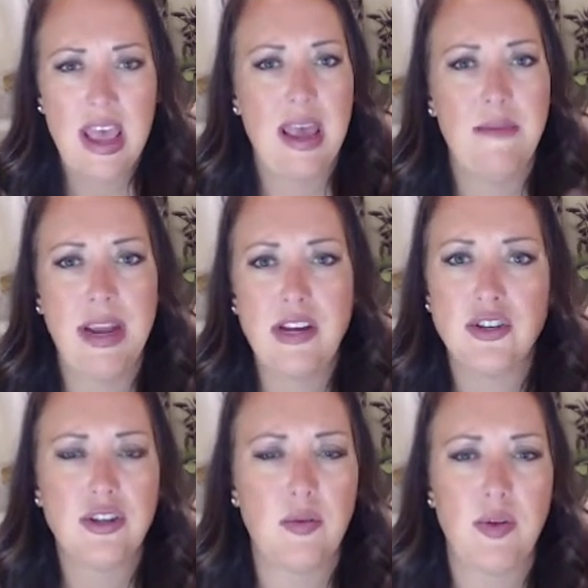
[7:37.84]
and make
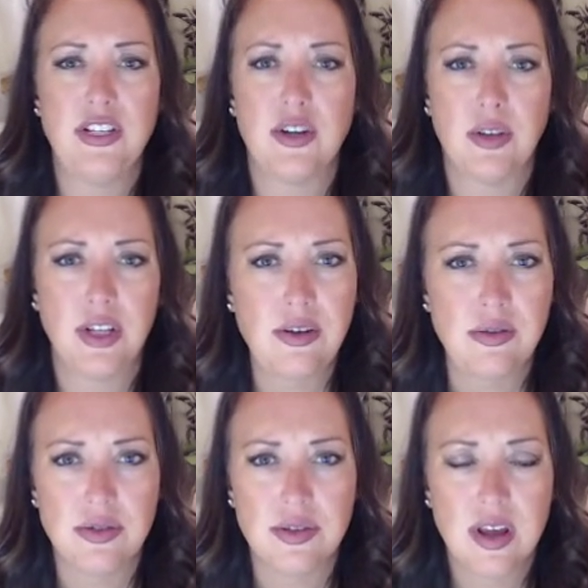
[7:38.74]
sure that we don't
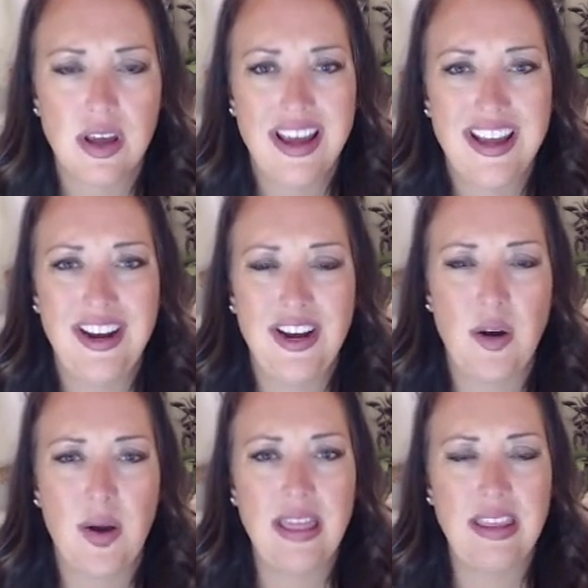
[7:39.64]
lose.
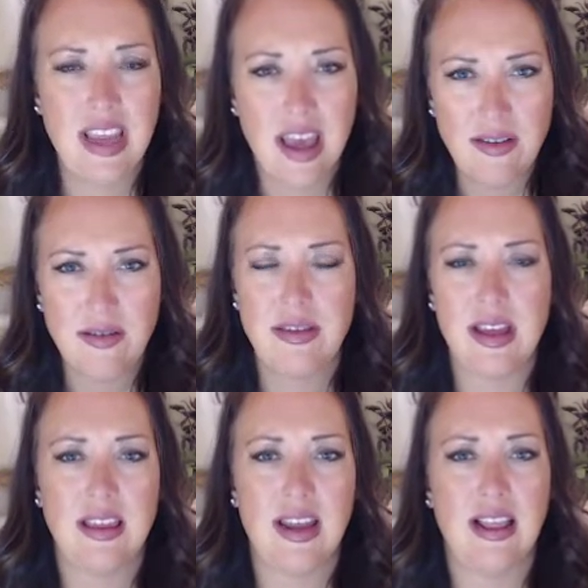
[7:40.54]
And the other
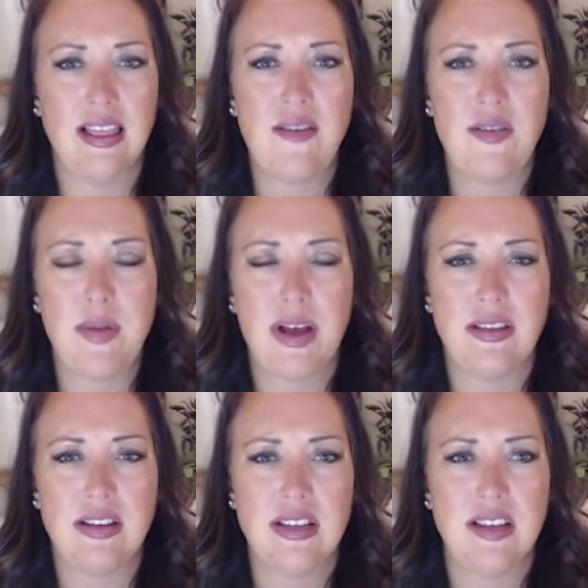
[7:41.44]
thing that I love about
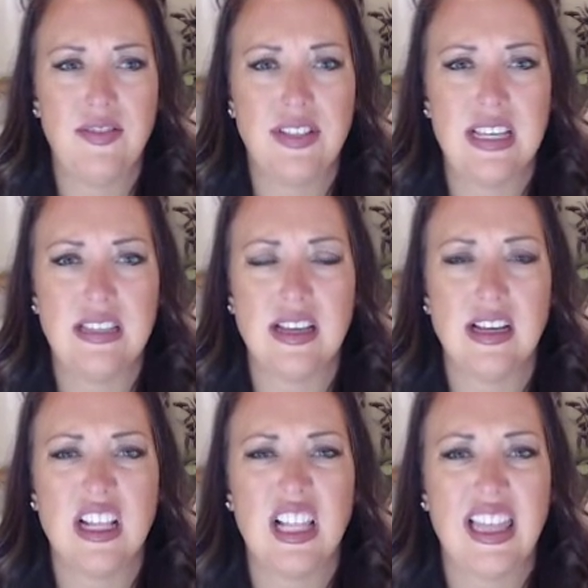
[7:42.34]
this is
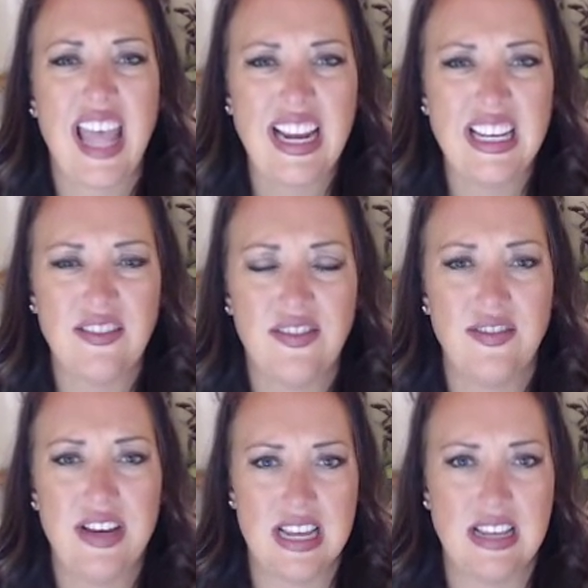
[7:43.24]
the
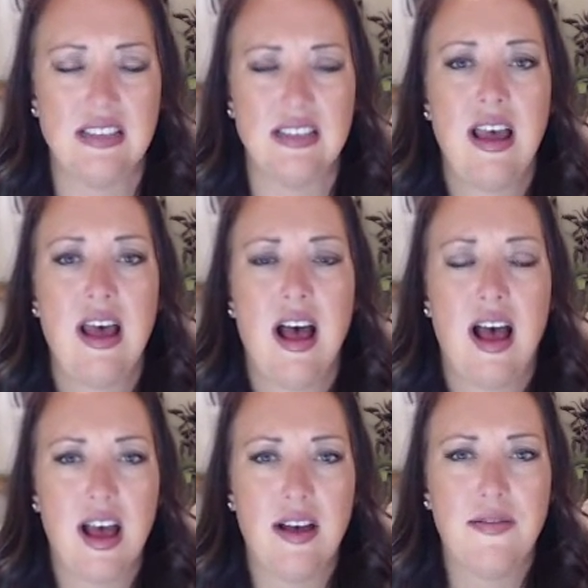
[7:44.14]
collectiveness
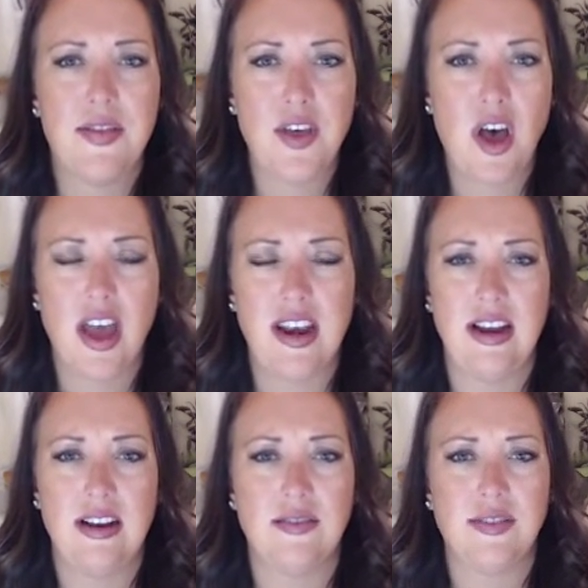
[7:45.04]
of thought
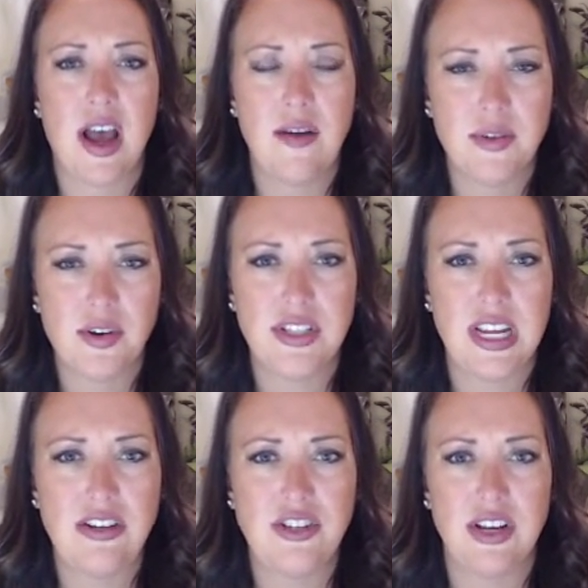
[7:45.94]
and of
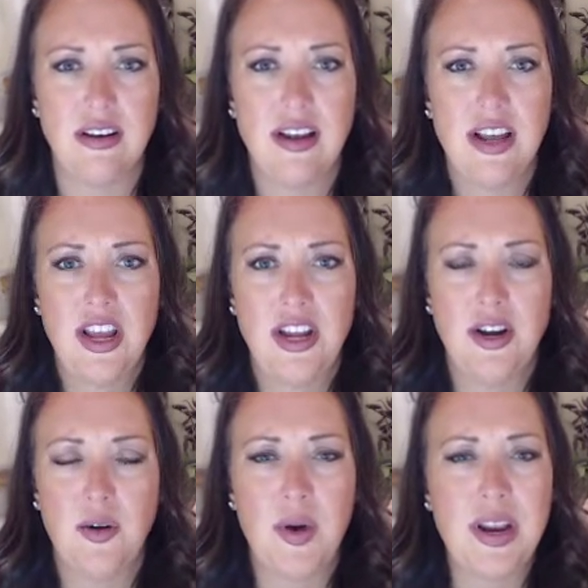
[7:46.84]
conversation.
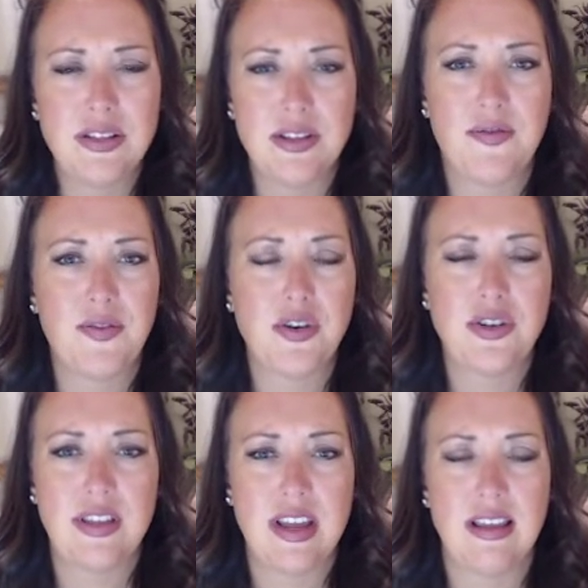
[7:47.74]
What is the
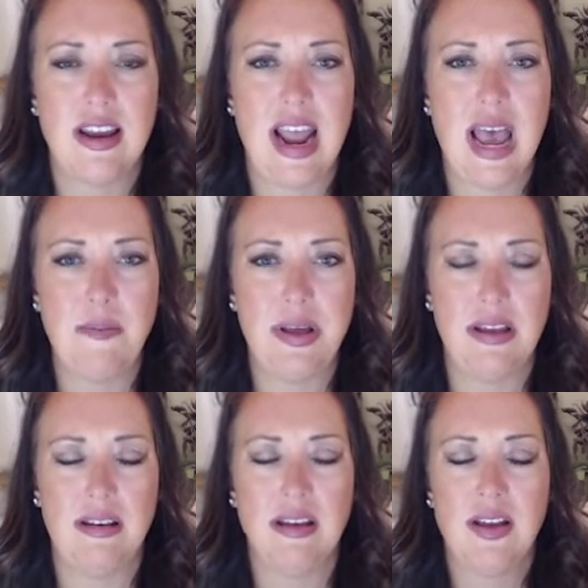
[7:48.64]
first thing that
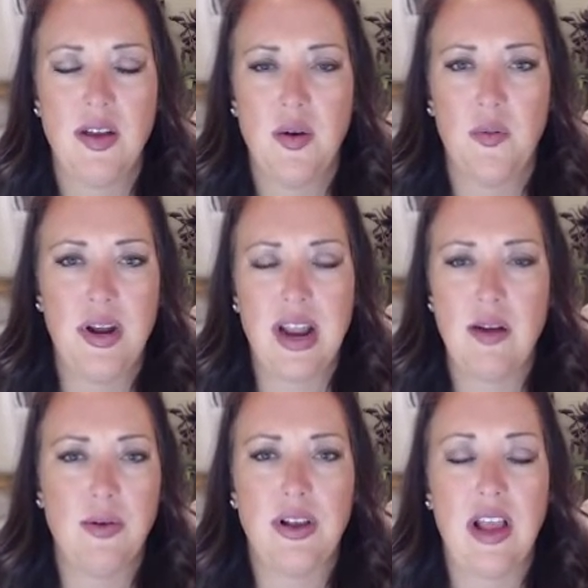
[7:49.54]
happened when I
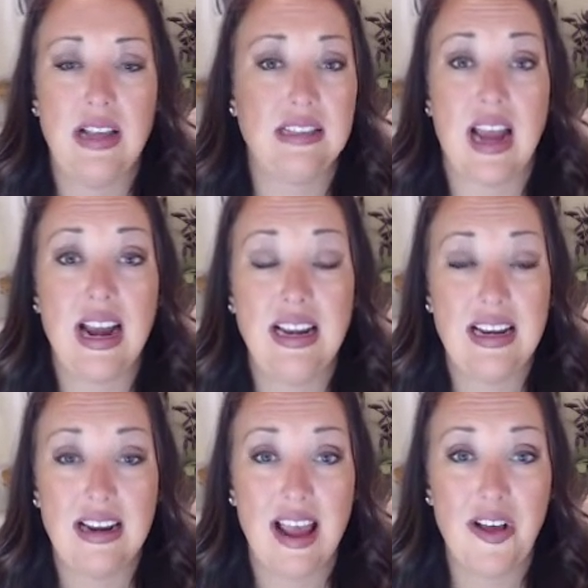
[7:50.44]
realized I
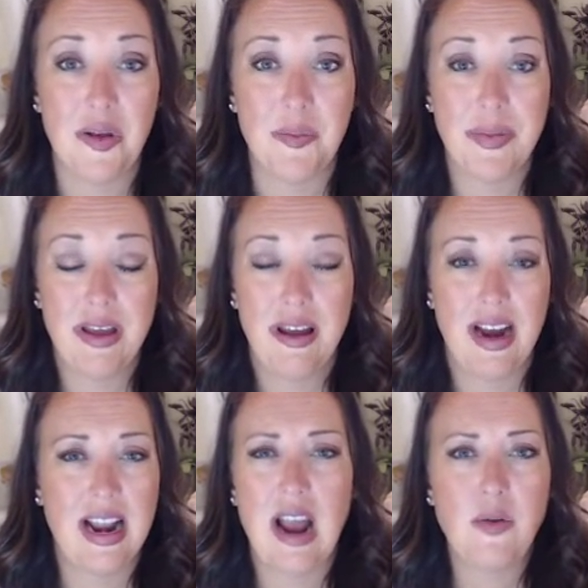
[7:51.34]
needed help
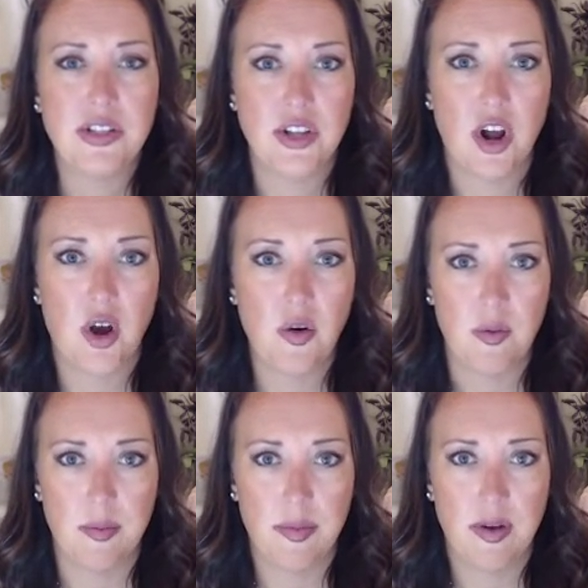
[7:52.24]
and I was at home